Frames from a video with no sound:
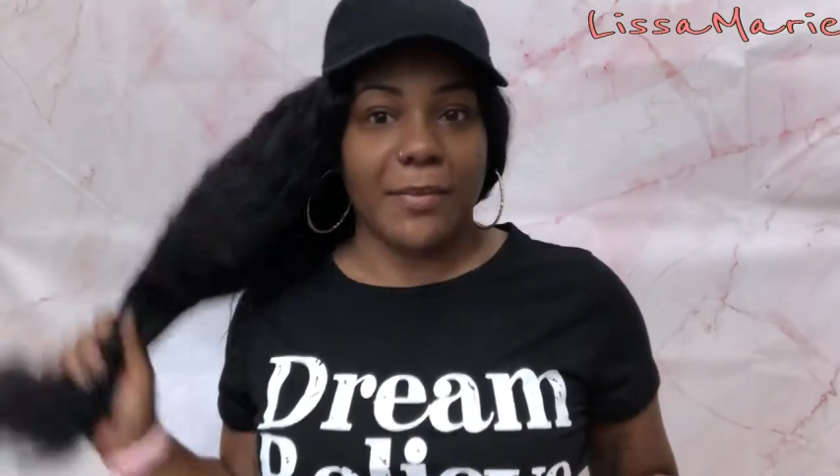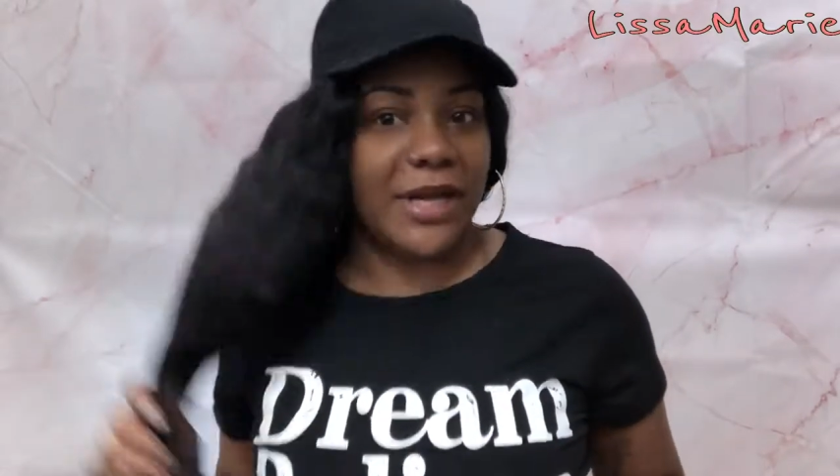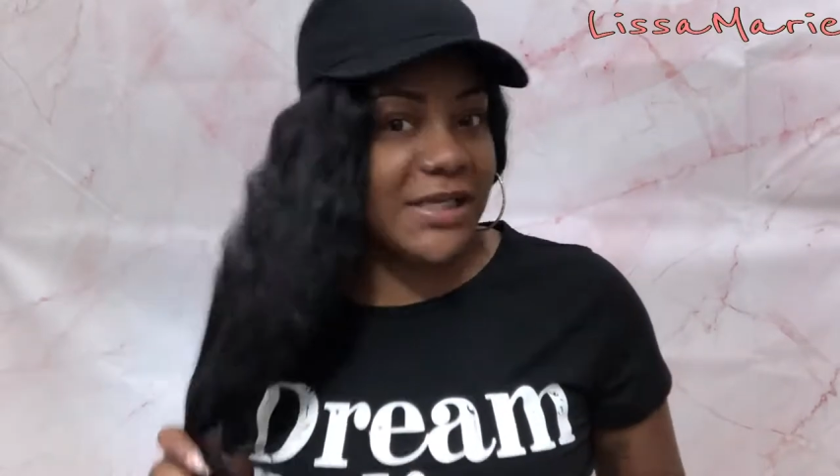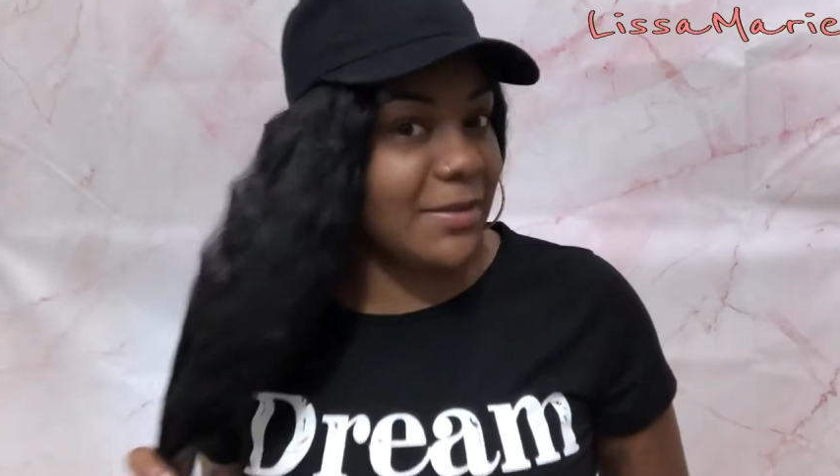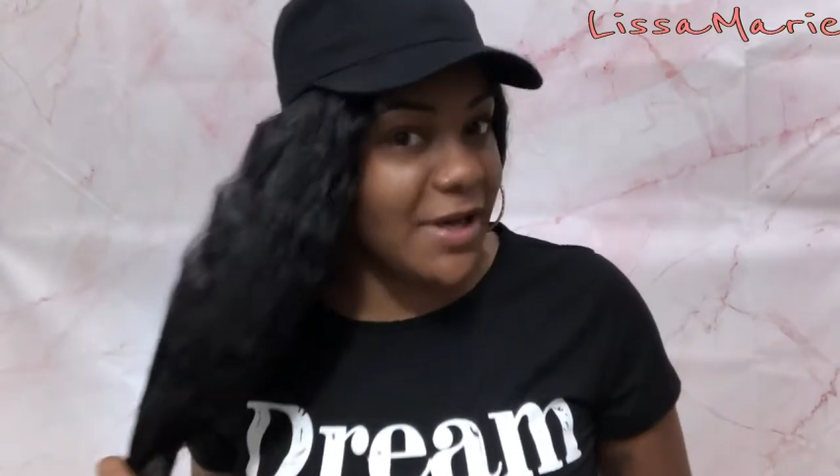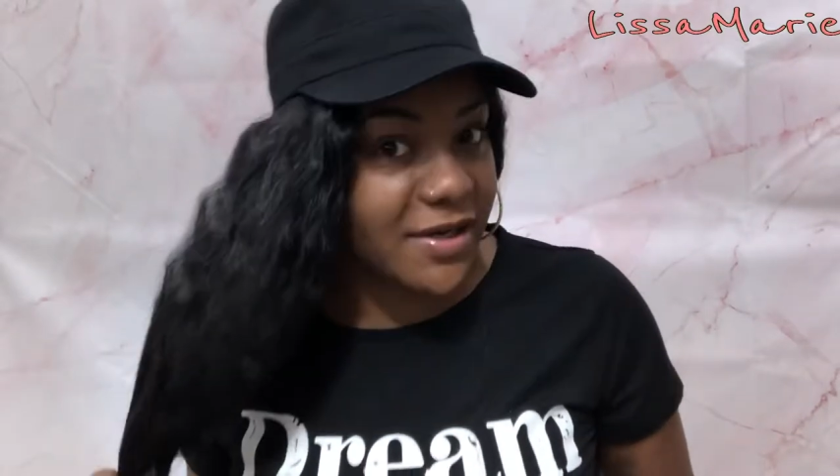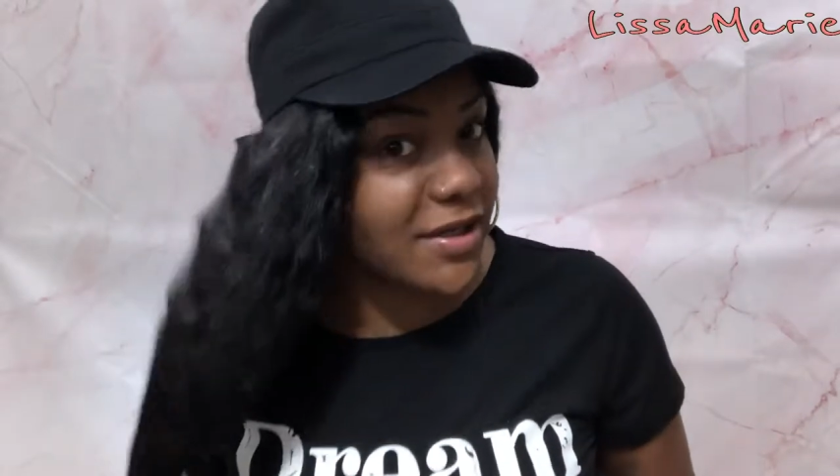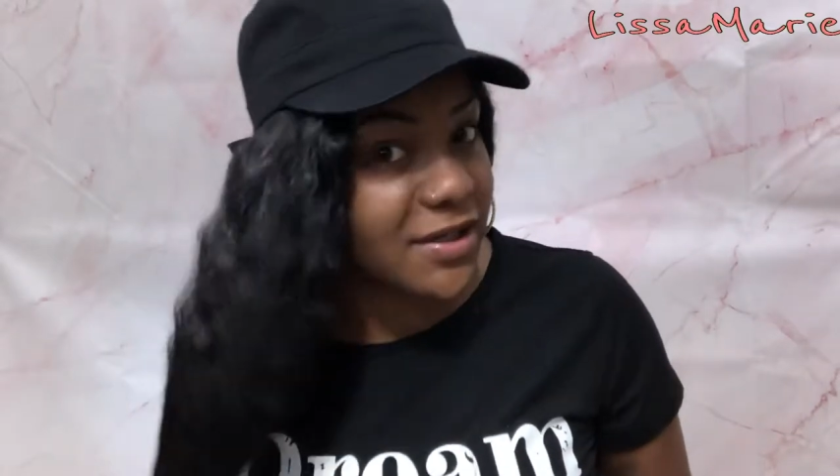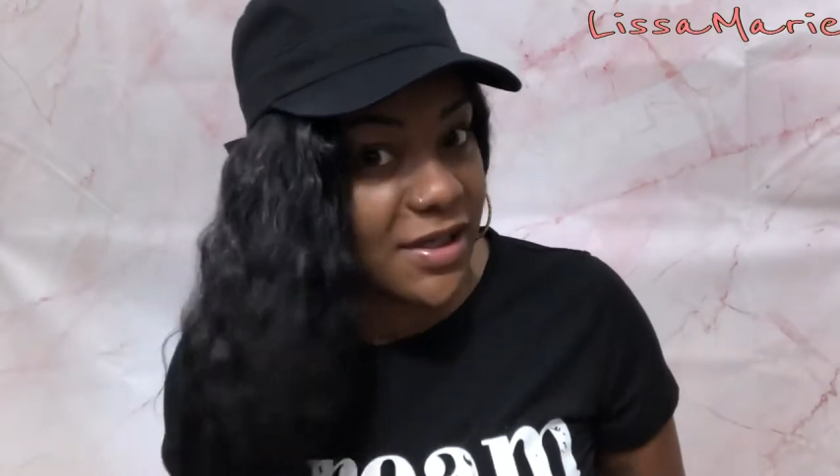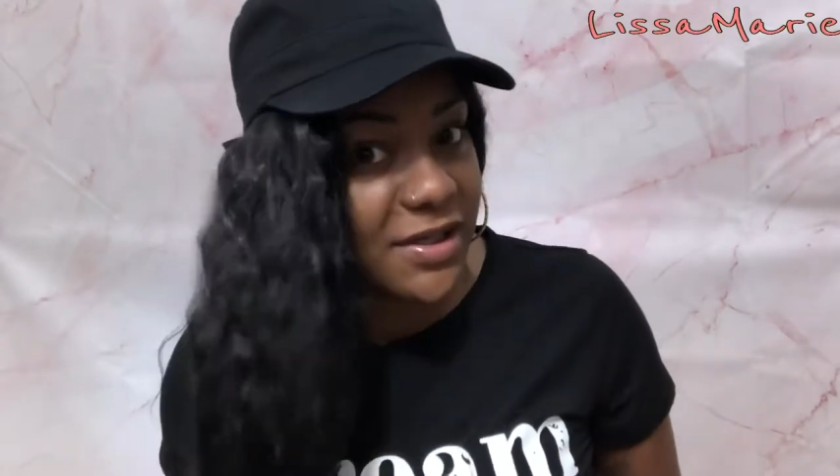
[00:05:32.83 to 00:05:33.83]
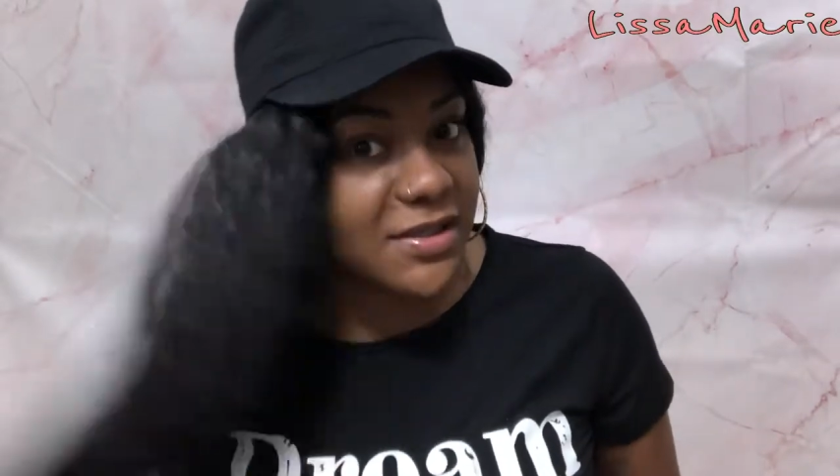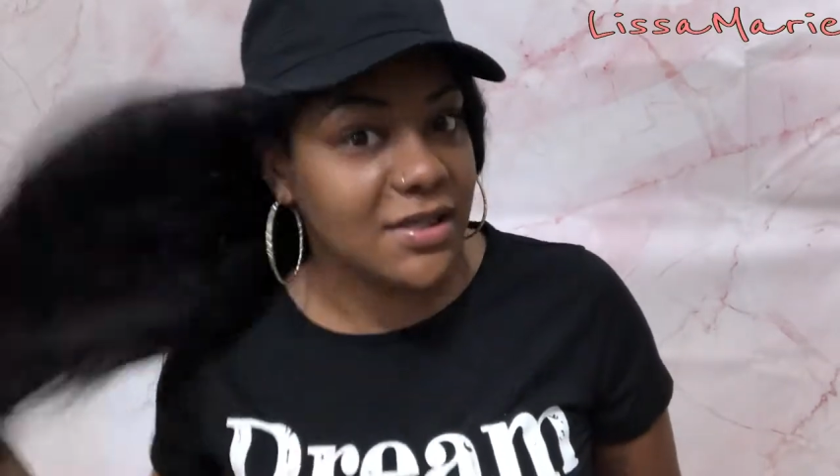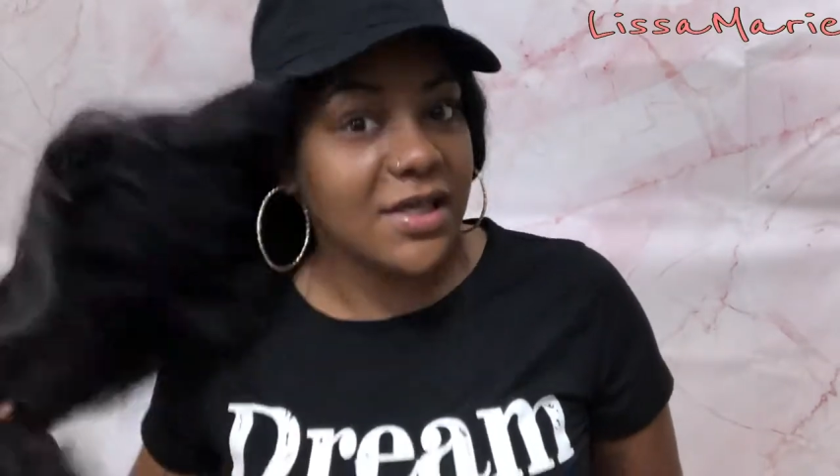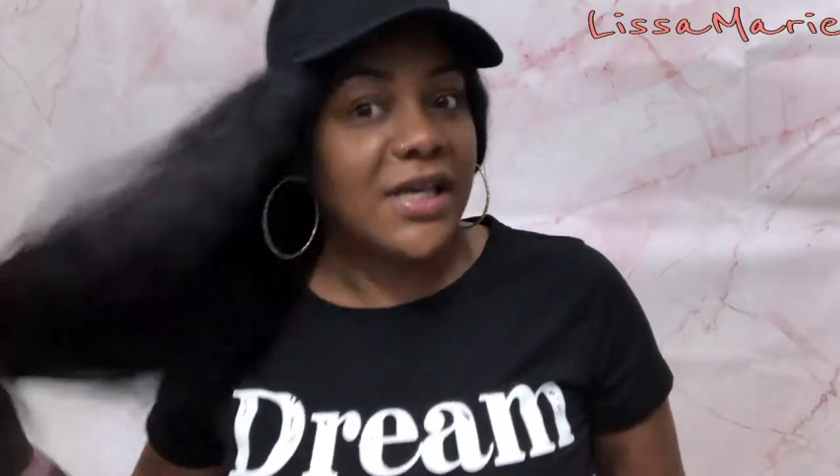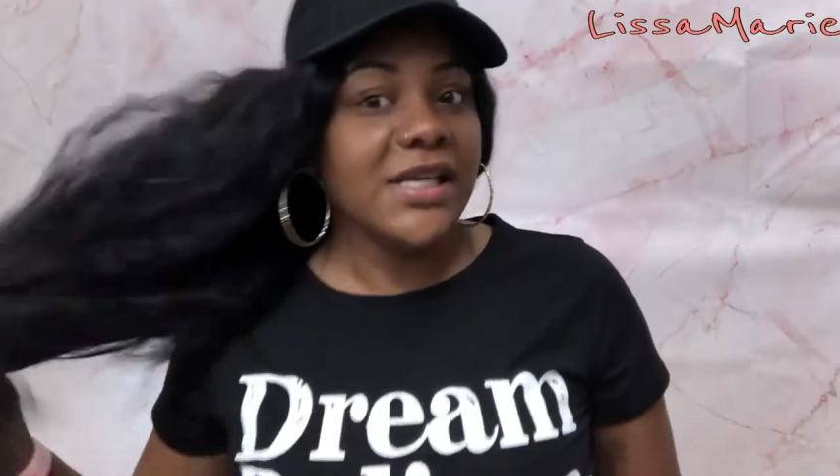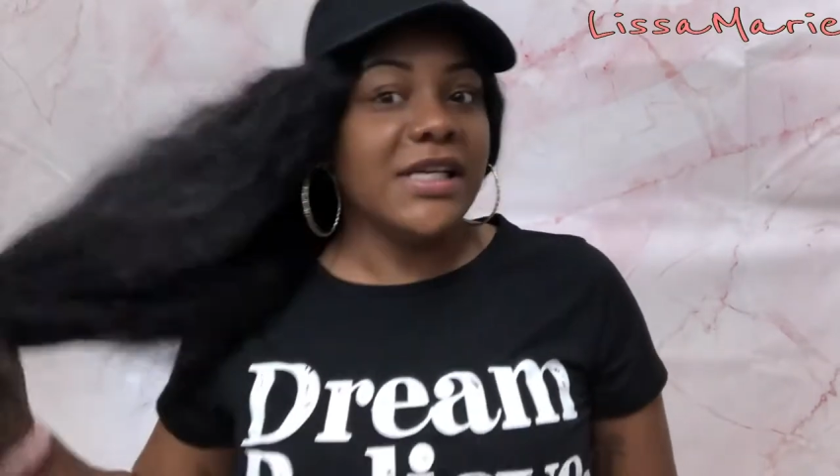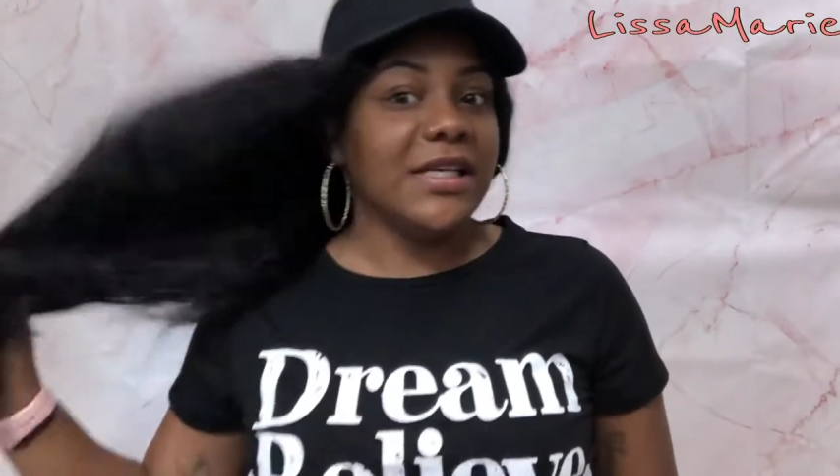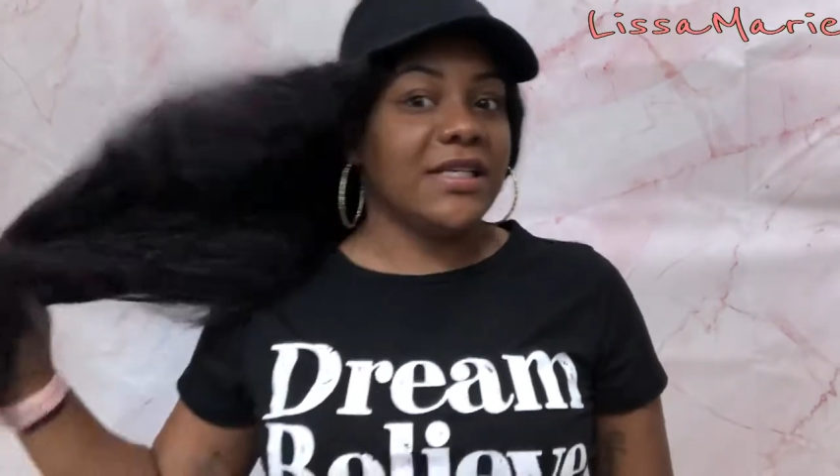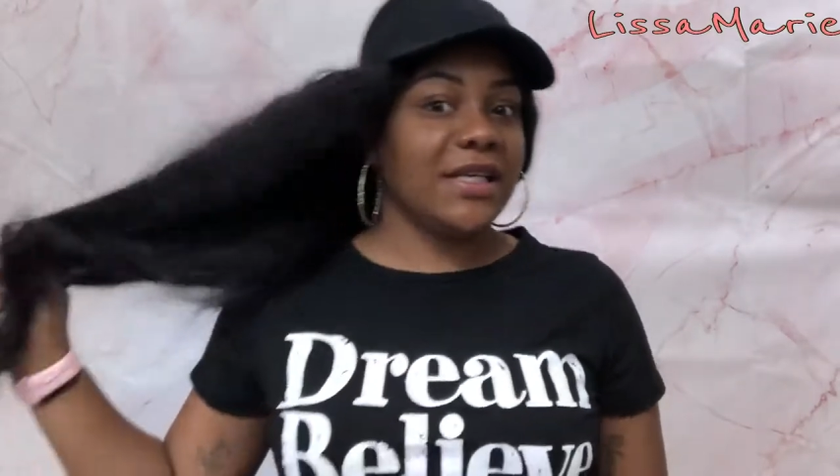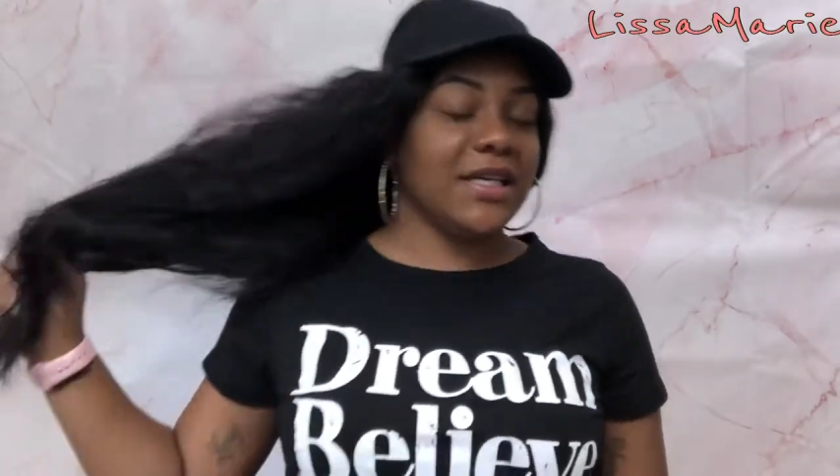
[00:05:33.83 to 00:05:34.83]
But that's about it because
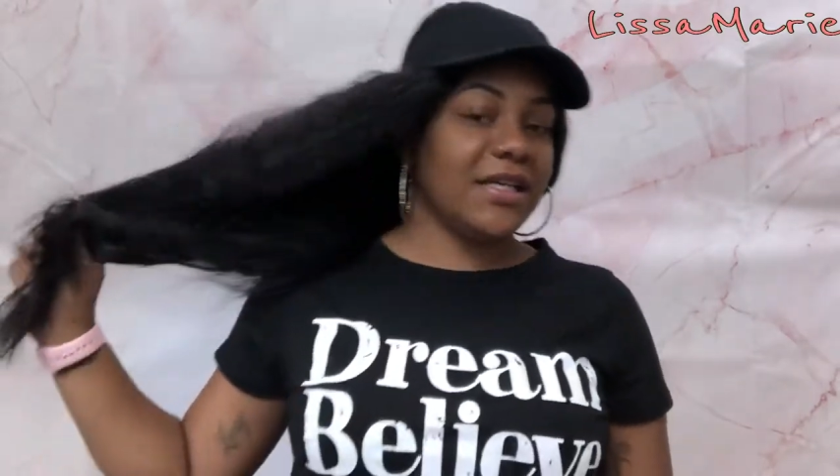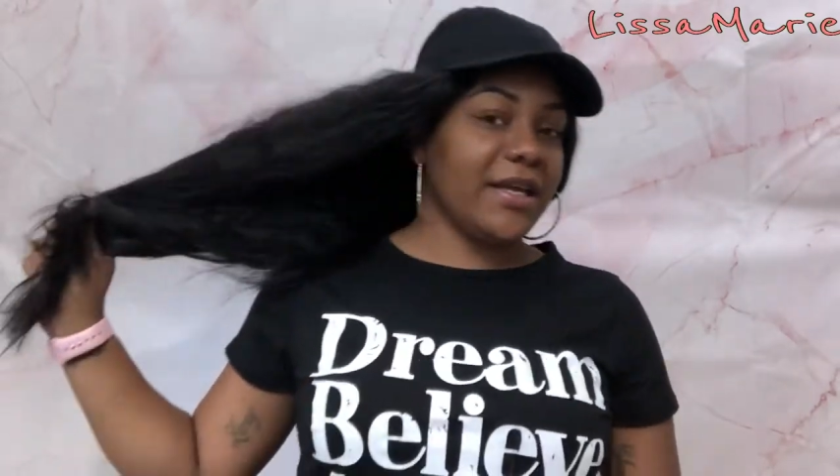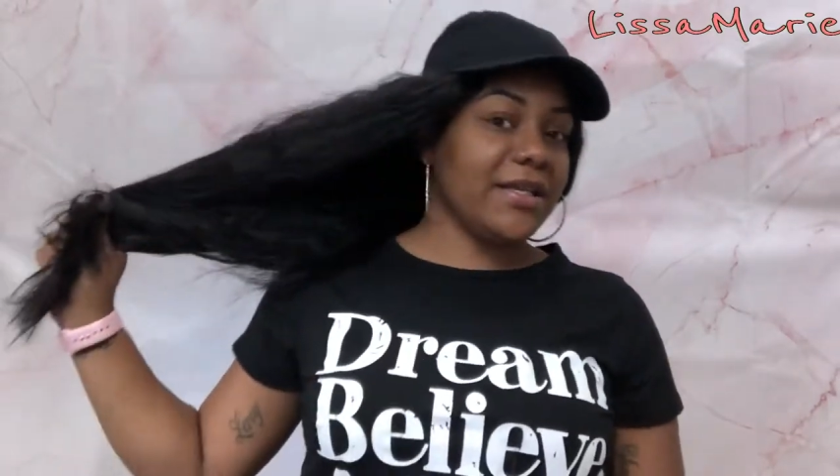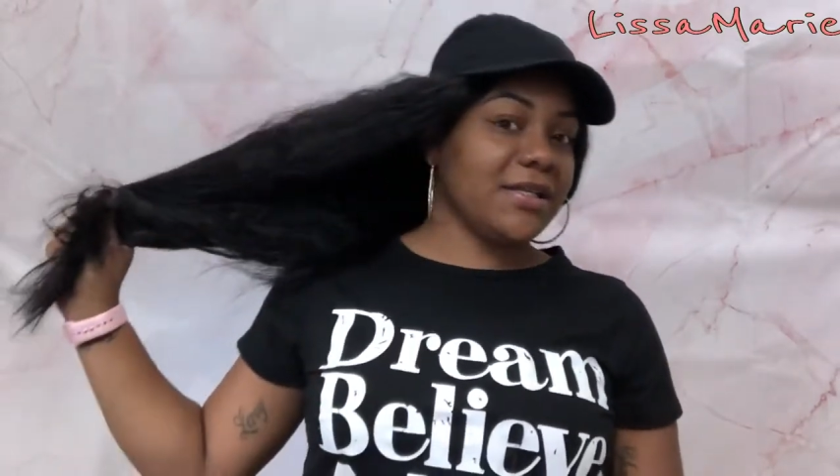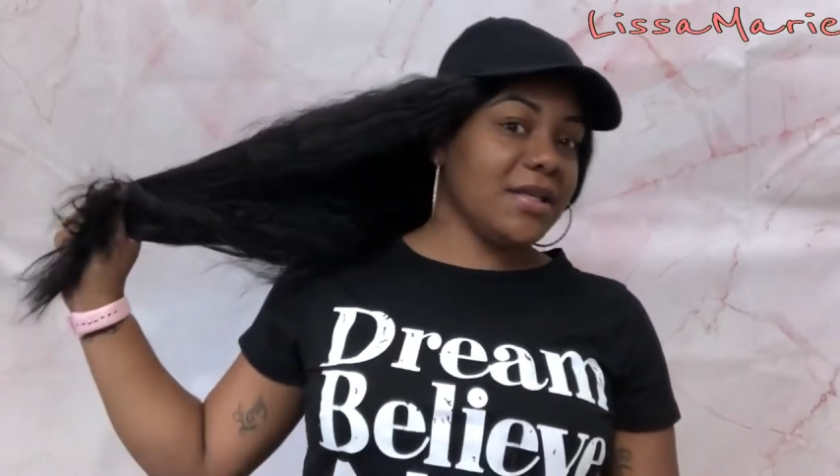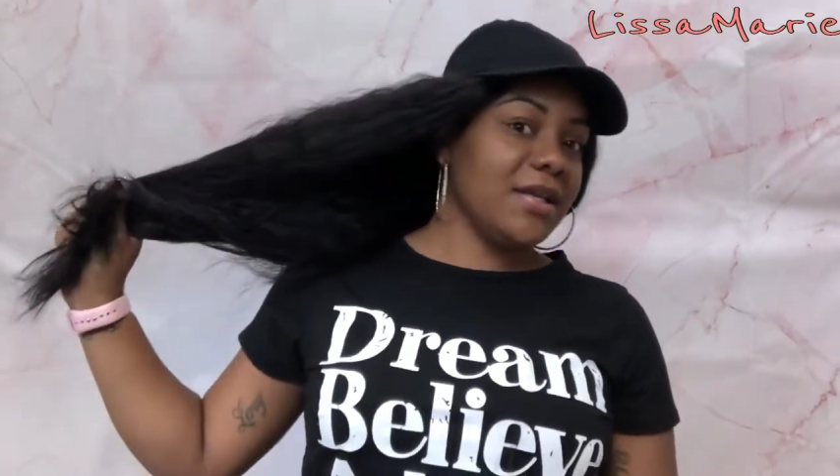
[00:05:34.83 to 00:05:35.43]
she is